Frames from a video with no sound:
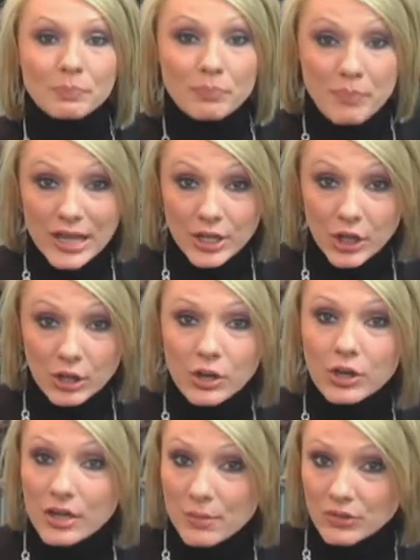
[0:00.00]
maker,
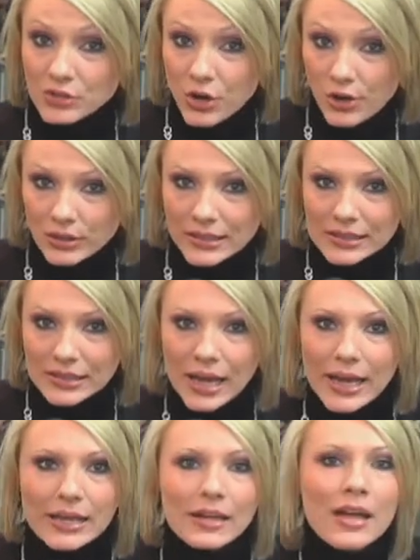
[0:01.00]
her name is Darlene
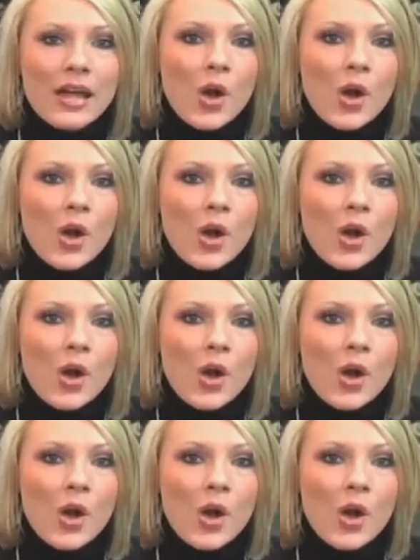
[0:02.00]
Lane,